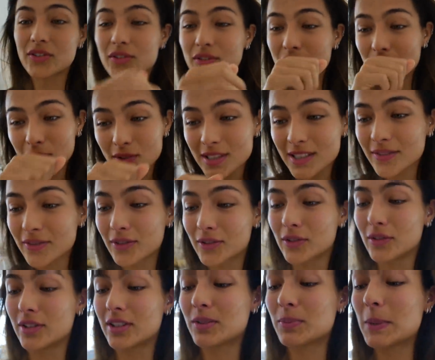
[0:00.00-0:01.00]
so
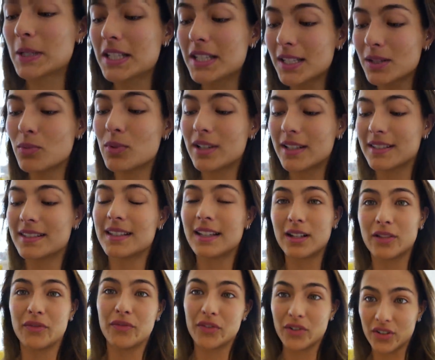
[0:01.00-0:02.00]
difficult, especially when it's
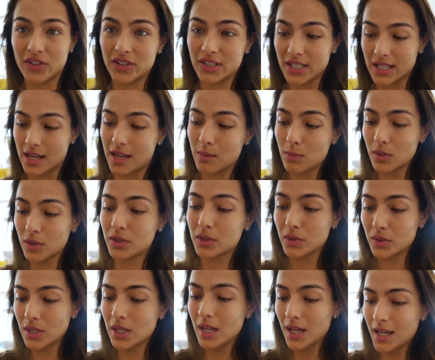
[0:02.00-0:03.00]
like a first time, you know.